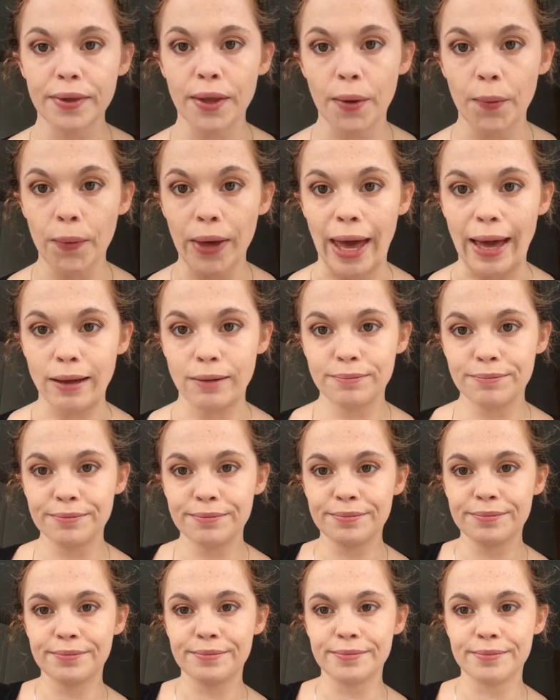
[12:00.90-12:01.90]
Okay.
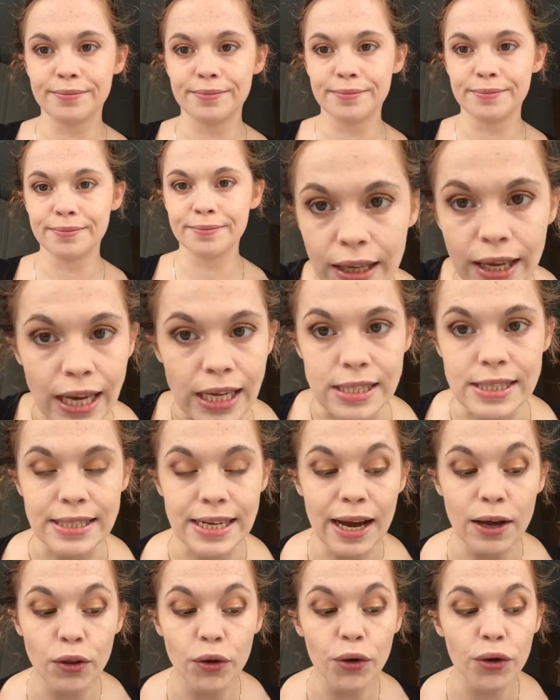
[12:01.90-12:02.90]
Okay, so
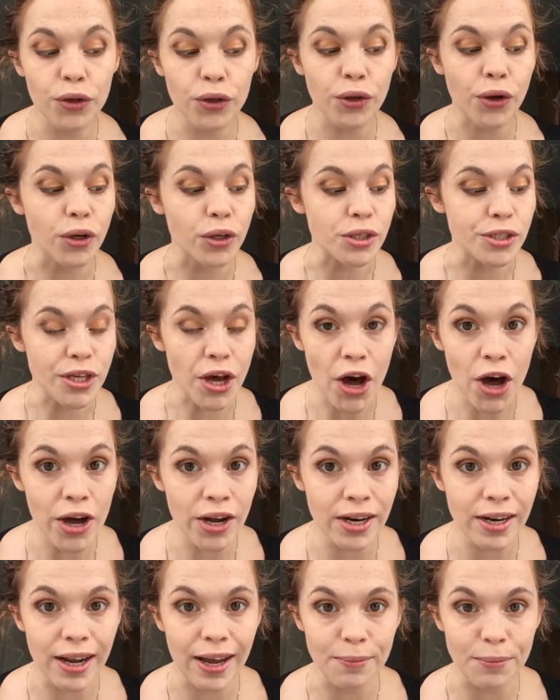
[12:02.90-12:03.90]
now that all the colours are
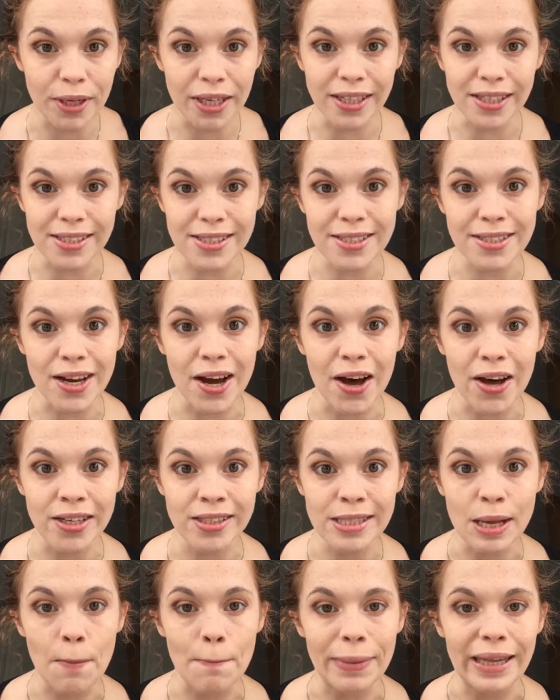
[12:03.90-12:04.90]
on, I'm going to
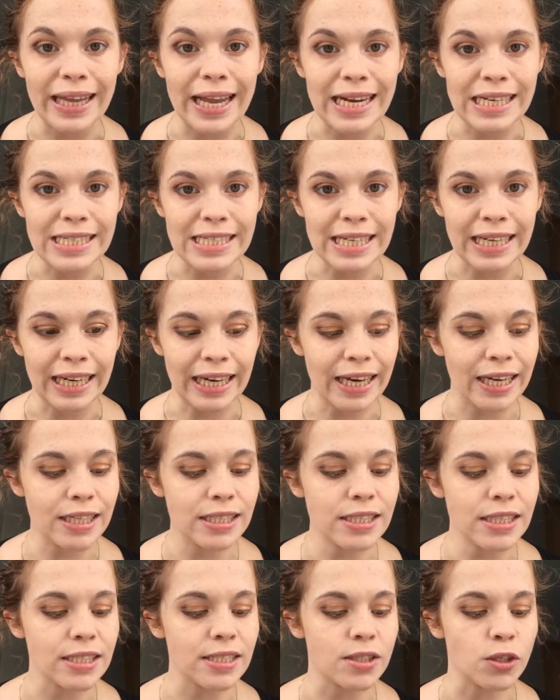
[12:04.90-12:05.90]
start blending
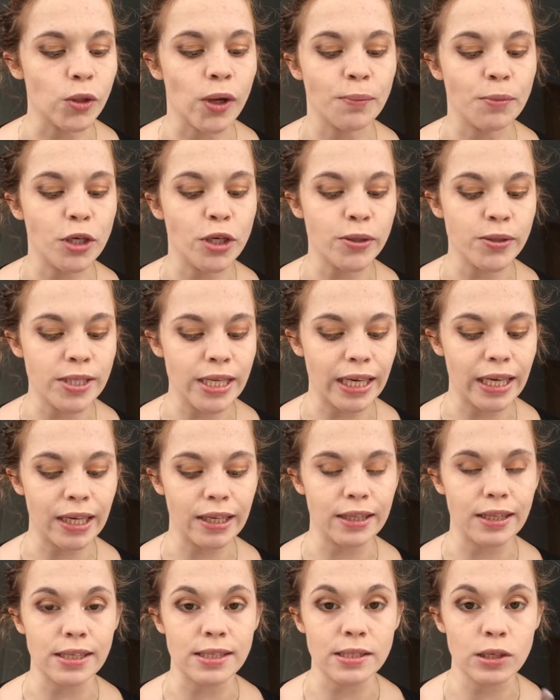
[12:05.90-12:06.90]
it. So I'm using
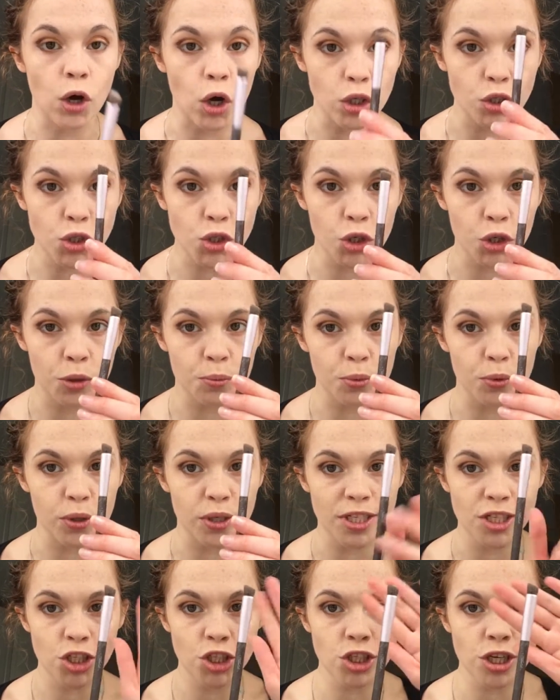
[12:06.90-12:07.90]
this contour
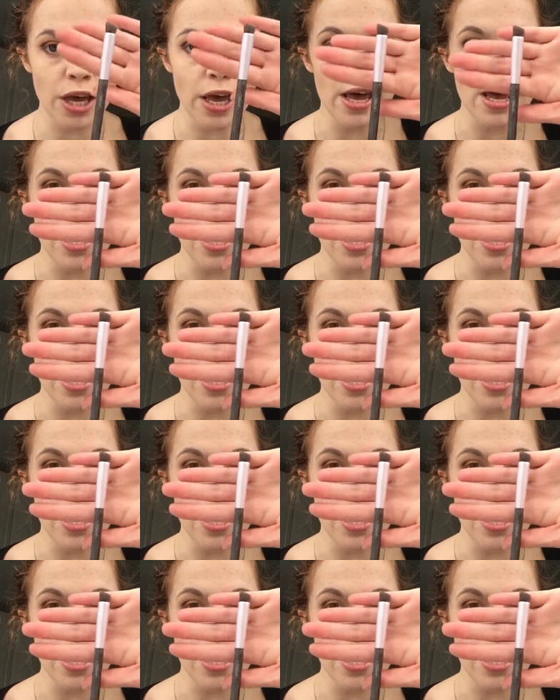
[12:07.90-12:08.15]
brush.